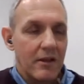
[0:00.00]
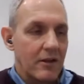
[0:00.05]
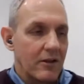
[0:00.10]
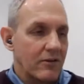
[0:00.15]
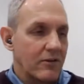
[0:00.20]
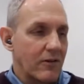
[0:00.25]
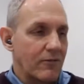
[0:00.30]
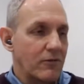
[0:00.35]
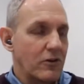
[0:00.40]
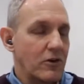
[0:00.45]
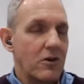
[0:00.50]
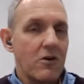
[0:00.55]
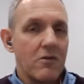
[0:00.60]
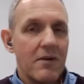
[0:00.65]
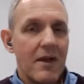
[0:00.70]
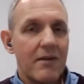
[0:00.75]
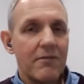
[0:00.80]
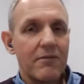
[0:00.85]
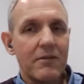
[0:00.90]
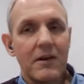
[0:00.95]
So if you don't
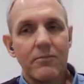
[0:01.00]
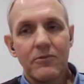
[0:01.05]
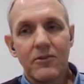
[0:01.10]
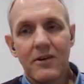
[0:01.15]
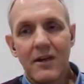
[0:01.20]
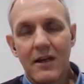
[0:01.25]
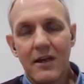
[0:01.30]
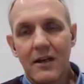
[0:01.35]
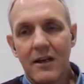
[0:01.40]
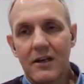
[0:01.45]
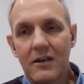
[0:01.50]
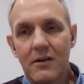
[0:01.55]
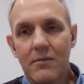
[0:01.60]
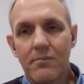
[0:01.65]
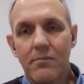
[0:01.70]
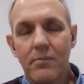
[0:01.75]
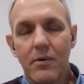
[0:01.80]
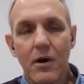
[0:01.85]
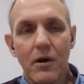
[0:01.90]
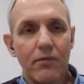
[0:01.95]
have an up-to-date LinkedIn
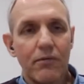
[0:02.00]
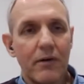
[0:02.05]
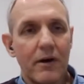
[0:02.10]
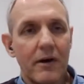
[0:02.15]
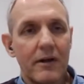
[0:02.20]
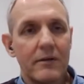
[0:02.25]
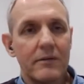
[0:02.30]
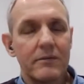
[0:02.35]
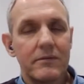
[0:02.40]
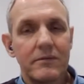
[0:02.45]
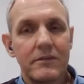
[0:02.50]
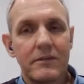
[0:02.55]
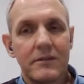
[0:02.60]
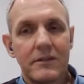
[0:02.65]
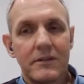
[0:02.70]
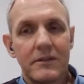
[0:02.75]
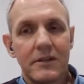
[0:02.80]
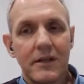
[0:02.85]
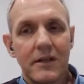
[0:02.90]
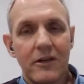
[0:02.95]
profile,
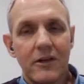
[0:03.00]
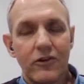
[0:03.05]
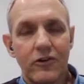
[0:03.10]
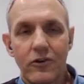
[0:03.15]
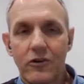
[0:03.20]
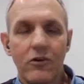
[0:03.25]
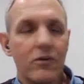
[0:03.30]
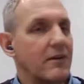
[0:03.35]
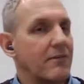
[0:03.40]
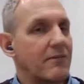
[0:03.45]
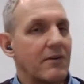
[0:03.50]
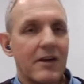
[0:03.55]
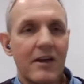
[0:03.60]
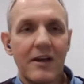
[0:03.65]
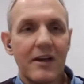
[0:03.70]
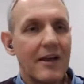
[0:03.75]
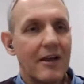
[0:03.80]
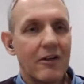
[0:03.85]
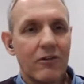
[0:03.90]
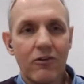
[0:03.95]
you're not even going to
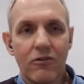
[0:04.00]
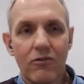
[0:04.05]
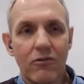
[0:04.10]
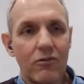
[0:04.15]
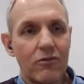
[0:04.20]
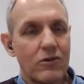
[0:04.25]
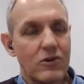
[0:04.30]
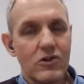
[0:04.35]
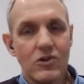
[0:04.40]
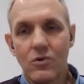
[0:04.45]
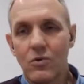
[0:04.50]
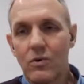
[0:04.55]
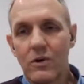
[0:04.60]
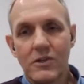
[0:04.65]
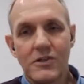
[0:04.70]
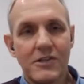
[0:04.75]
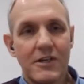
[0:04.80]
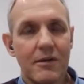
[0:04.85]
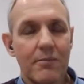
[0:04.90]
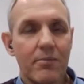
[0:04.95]
get through the
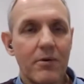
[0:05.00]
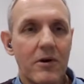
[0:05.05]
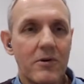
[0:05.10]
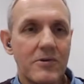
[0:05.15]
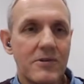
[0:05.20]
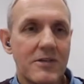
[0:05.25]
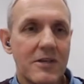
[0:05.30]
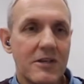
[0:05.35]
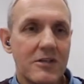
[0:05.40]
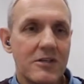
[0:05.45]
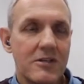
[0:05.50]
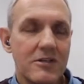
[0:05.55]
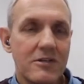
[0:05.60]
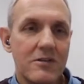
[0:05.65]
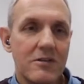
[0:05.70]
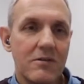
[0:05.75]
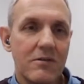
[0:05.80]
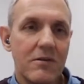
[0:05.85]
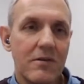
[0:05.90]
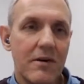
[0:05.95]
shortlisting process
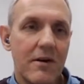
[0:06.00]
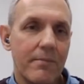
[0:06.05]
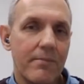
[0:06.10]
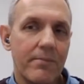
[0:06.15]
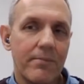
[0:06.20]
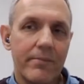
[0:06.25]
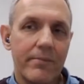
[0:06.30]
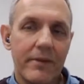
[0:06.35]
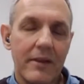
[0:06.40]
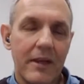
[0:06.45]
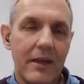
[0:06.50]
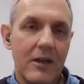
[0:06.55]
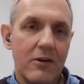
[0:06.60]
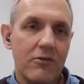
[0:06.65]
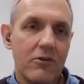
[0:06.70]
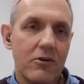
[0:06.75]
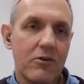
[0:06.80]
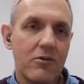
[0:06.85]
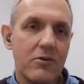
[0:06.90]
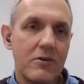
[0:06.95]
in
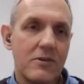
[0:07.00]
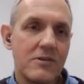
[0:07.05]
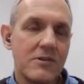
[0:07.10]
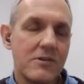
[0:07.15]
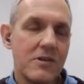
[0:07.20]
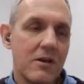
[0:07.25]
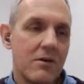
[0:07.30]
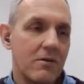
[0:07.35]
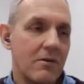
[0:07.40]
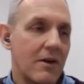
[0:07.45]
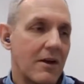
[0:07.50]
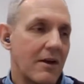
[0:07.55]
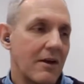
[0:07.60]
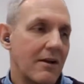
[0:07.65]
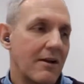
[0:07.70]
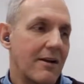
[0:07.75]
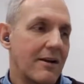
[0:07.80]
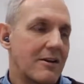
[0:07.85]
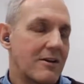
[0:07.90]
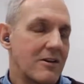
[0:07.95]
recruiters. So
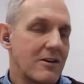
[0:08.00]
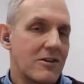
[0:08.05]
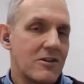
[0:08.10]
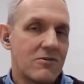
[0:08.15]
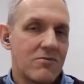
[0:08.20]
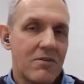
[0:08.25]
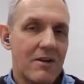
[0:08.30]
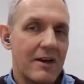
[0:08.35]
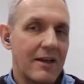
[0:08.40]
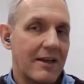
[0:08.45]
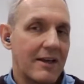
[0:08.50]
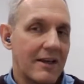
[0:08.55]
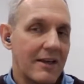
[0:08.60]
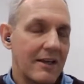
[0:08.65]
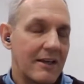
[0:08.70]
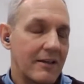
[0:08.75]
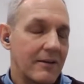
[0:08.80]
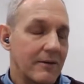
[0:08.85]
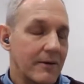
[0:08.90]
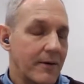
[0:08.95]
LinkedIn is really
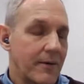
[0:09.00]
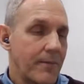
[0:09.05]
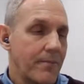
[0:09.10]
key.